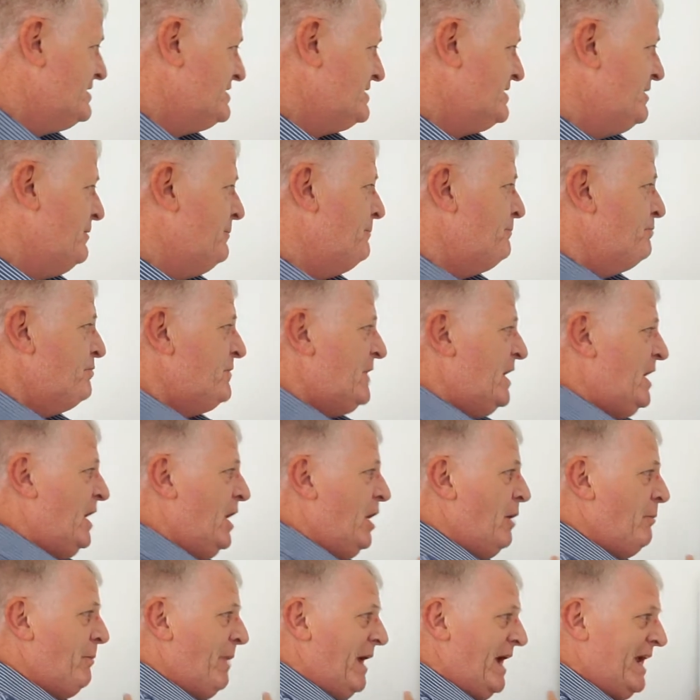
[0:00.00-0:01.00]
so
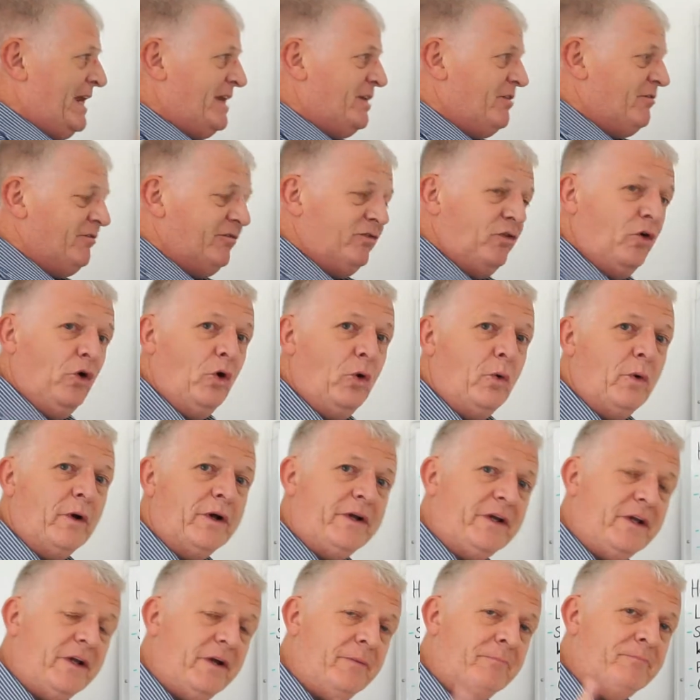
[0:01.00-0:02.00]
paying it forward.
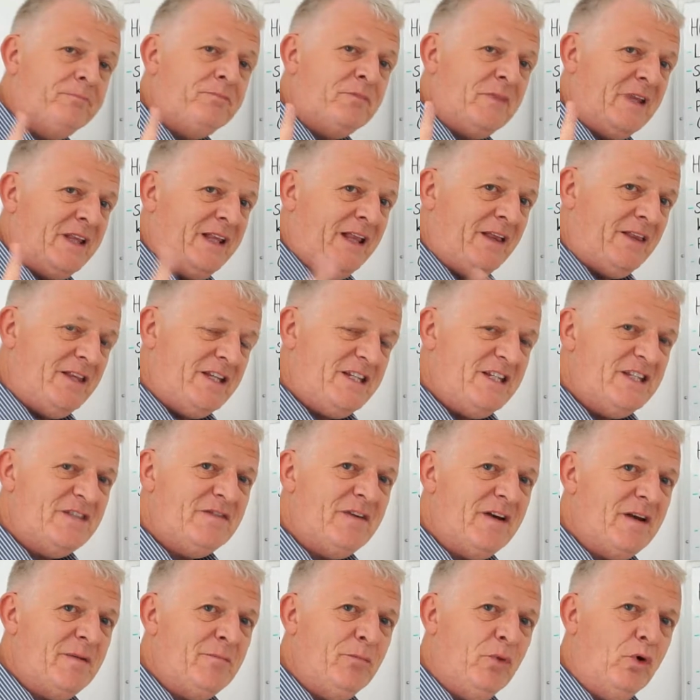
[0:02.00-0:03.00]
Now this is
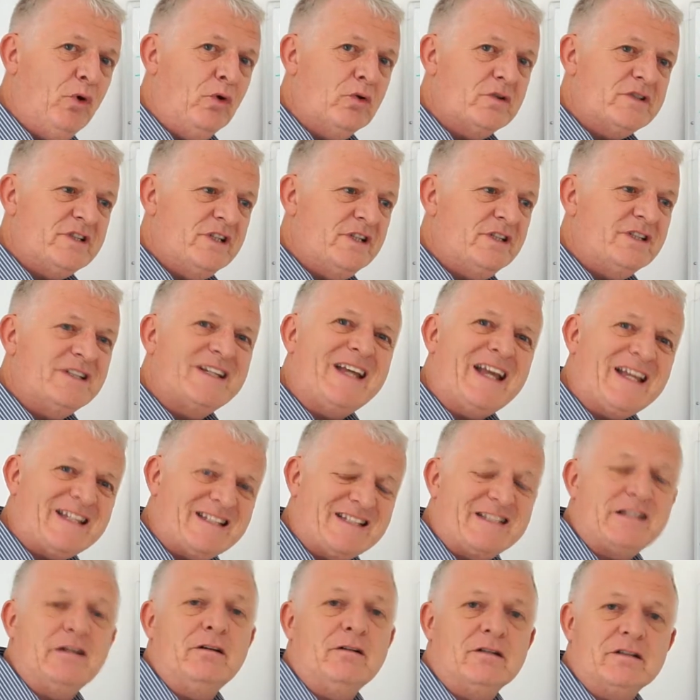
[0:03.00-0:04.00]
very important to get
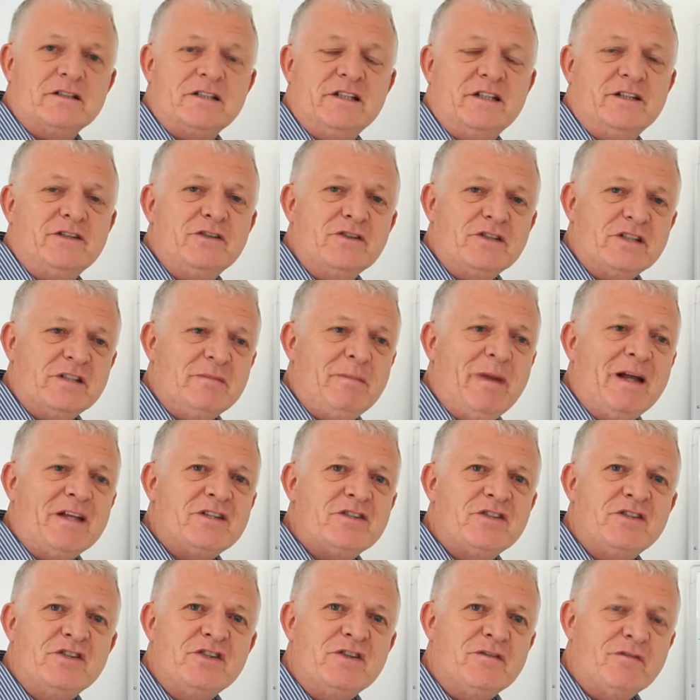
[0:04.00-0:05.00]
started. Just
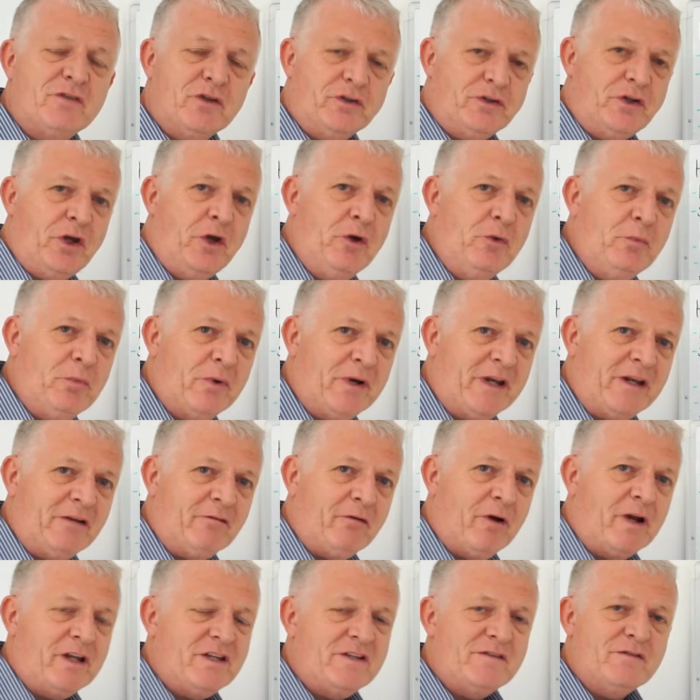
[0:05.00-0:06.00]
imagine you've got nobody,
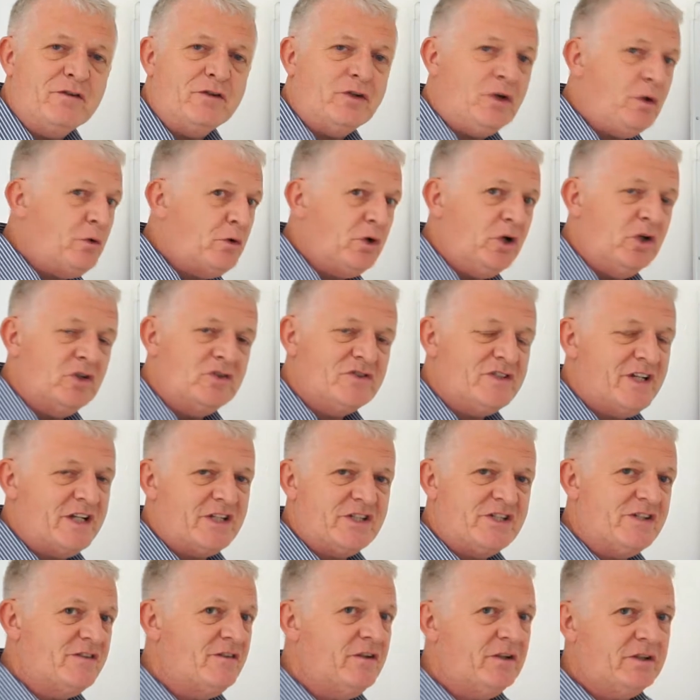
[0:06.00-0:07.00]
right? You've got no
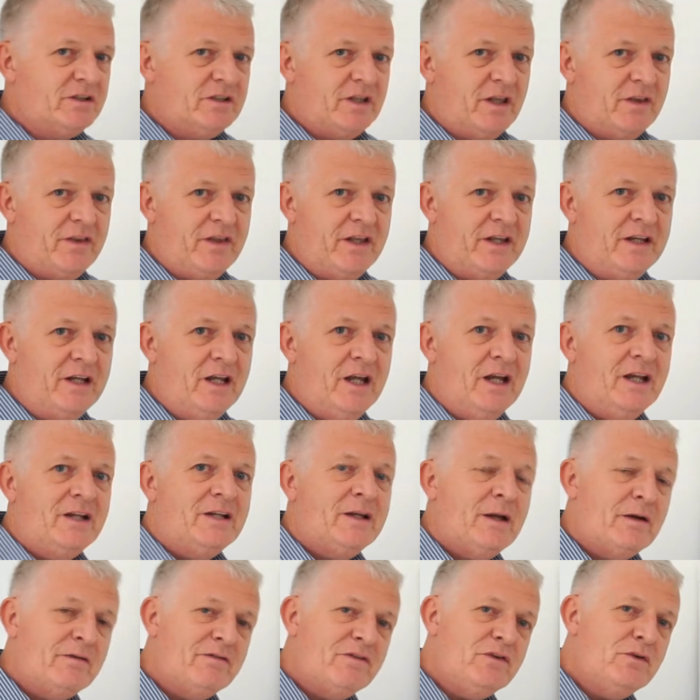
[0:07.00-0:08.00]
contacts, you've got nothing.
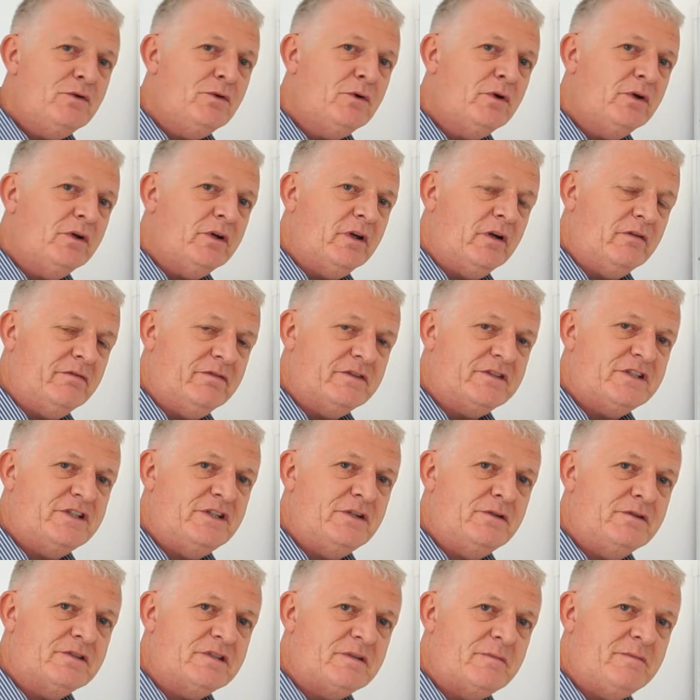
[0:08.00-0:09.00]
Now if you've got an offer to
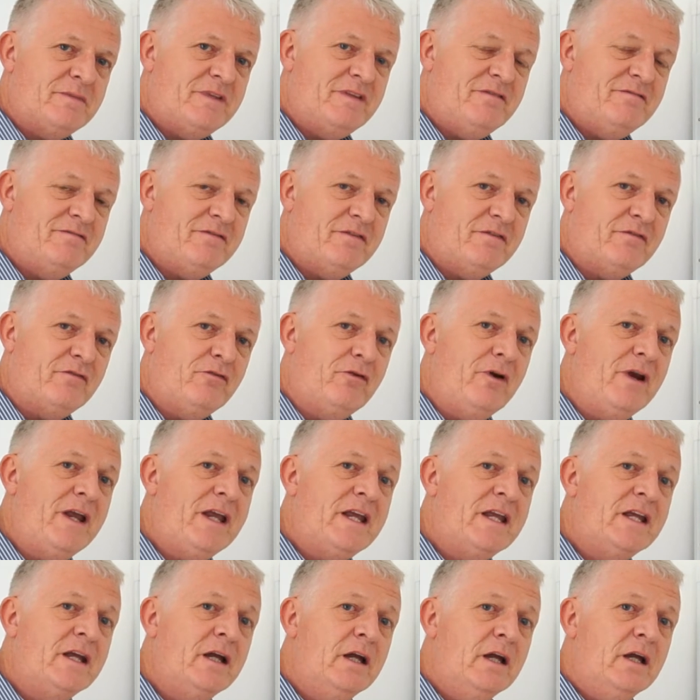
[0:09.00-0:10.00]
do something for
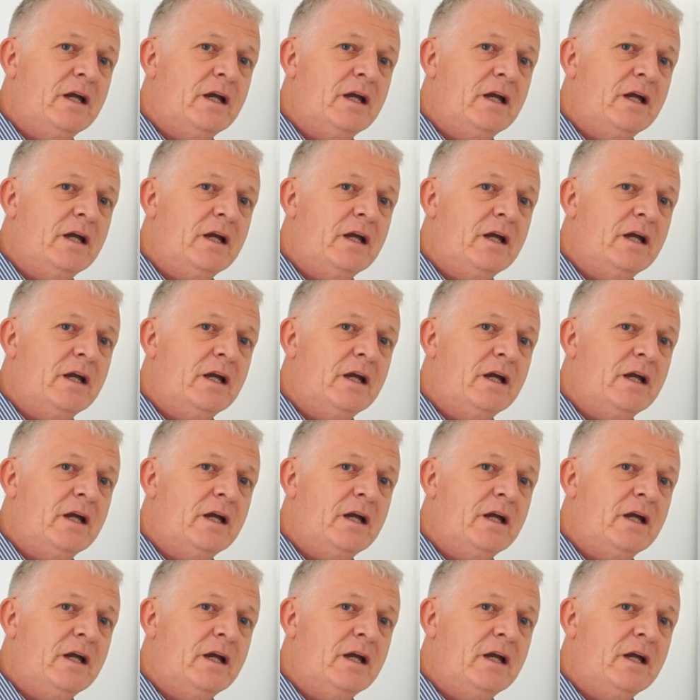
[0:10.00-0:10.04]
free